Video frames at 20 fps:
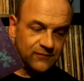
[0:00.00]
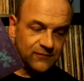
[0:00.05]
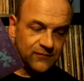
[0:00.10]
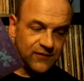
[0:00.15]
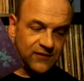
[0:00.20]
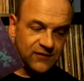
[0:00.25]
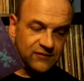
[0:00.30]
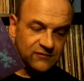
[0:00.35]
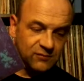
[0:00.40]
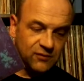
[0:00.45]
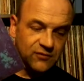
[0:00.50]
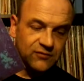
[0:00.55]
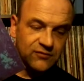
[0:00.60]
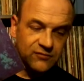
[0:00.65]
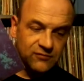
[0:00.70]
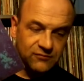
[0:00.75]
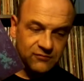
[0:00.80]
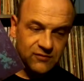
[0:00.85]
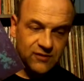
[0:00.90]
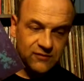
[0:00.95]
These
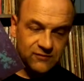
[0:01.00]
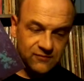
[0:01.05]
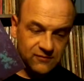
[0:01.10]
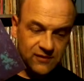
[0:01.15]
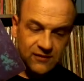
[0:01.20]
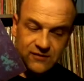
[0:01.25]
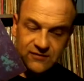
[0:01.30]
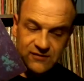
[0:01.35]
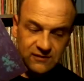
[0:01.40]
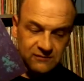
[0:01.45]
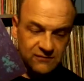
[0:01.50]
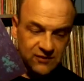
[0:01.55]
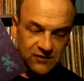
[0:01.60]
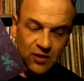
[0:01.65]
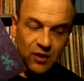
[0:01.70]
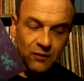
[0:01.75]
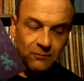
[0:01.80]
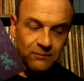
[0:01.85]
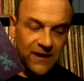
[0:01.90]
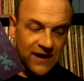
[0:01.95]
ones, it seems have
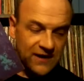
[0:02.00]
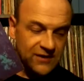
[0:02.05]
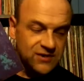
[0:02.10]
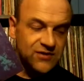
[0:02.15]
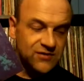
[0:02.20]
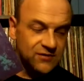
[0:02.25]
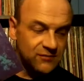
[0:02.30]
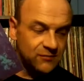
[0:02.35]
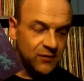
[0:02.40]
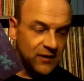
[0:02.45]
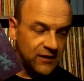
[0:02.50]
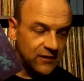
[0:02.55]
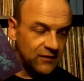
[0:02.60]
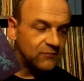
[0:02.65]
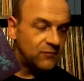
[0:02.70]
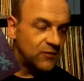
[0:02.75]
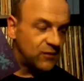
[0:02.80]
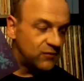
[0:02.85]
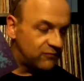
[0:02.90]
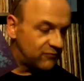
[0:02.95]
got a bash that where
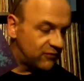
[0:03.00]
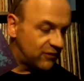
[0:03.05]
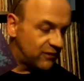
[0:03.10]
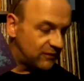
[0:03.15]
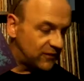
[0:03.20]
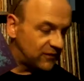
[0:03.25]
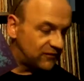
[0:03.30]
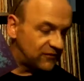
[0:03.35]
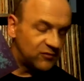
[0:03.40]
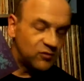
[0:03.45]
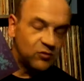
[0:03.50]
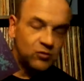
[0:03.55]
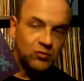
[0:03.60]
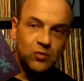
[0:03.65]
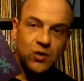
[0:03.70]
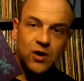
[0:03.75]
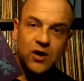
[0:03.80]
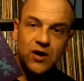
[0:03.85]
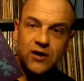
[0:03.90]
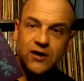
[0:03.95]
the remixes all
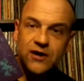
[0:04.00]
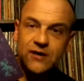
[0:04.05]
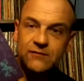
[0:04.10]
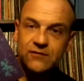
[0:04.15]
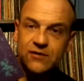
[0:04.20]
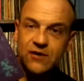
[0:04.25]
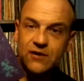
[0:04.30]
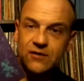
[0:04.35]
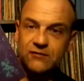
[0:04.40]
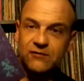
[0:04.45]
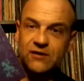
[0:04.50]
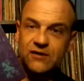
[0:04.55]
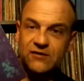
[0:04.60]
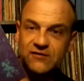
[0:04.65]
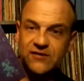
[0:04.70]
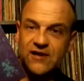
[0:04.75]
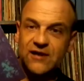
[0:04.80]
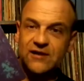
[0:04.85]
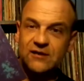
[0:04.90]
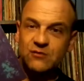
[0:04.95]
work, even though they're
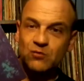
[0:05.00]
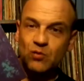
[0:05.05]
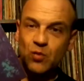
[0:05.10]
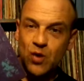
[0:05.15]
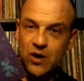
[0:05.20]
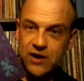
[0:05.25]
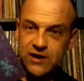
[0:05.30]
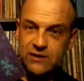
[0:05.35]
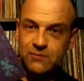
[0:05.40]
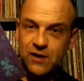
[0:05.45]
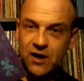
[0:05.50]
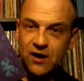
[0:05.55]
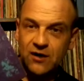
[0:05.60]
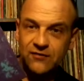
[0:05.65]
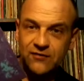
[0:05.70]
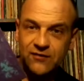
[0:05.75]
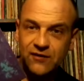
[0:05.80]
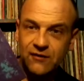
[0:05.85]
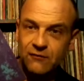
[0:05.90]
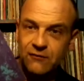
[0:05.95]
extended way
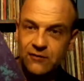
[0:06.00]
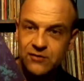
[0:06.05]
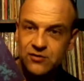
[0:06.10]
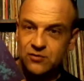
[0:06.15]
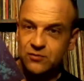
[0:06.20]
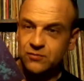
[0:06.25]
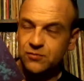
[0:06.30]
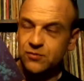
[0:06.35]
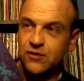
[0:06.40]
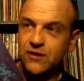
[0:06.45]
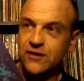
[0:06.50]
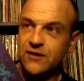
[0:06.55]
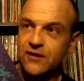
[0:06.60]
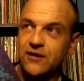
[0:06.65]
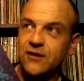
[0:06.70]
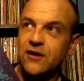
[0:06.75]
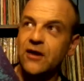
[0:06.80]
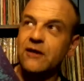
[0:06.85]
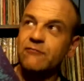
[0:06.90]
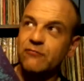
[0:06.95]
past their original point,
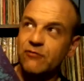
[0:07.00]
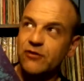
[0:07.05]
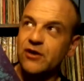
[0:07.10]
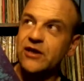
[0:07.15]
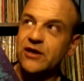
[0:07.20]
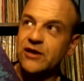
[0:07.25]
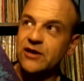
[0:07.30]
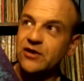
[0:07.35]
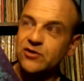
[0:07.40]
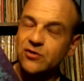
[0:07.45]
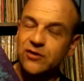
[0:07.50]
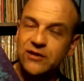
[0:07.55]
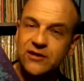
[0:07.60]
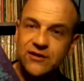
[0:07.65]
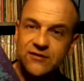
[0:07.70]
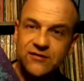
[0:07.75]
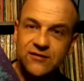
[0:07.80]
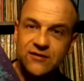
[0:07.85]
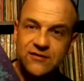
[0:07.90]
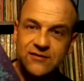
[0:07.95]
and I've really enjoyed
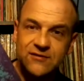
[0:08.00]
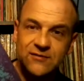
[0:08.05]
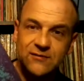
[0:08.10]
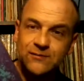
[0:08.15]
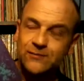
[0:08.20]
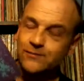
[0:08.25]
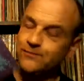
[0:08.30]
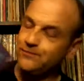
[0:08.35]
listening to them.